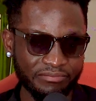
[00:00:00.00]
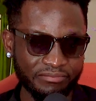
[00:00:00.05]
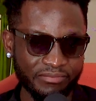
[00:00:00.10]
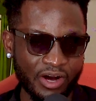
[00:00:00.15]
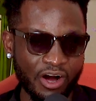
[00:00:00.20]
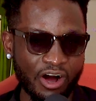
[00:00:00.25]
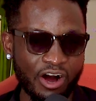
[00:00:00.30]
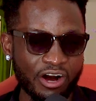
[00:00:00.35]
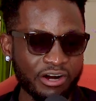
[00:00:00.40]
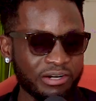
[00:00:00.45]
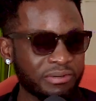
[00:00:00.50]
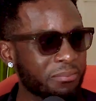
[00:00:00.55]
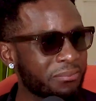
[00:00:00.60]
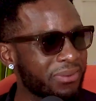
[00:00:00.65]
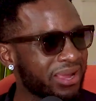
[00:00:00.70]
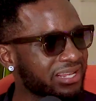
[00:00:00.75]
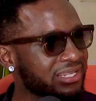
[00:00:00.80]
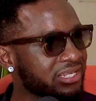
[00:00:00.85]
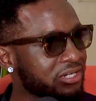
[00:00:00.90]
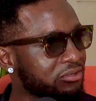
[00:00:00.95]
hard
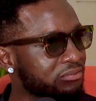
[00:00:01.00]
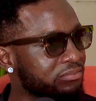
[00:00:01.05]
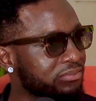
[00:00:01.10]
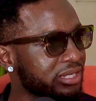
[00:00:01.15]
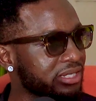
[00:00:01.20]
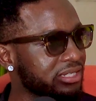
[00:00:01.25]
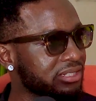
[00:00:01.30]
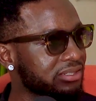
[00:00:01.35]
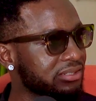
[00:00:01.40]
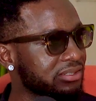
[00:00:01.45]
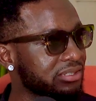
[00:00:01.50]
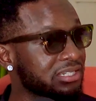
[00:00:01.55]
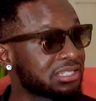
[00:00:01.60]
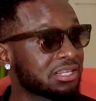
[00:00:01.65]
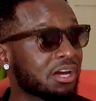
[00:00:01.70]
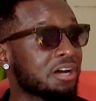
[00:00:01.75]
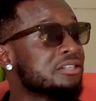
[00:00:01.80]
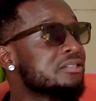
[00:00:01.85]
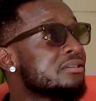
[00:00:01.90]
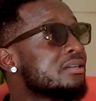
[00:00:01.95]
mental place. It's
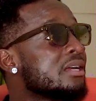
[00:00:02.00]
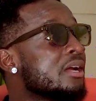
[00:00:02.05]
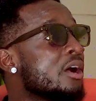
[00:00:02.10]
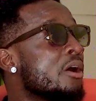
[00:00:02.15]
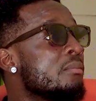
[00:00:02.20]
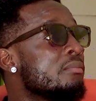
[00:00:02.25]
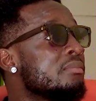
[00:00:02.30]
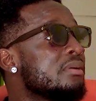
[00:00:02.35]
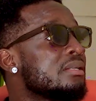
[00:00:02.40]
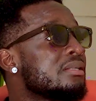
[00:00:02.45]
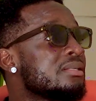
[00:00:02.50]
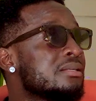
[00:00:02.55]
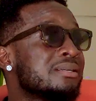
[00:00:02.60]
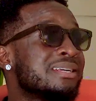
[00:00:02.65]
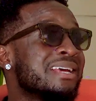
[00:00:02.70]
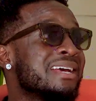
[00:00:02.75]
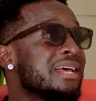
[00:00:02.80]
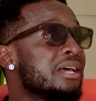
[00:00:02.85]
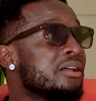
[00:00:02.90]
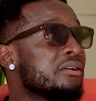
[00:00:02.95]
hard to
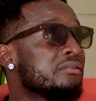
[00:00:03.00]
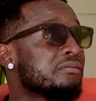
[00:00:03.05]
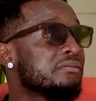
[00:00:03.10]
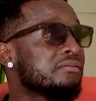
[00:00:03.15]
get out of,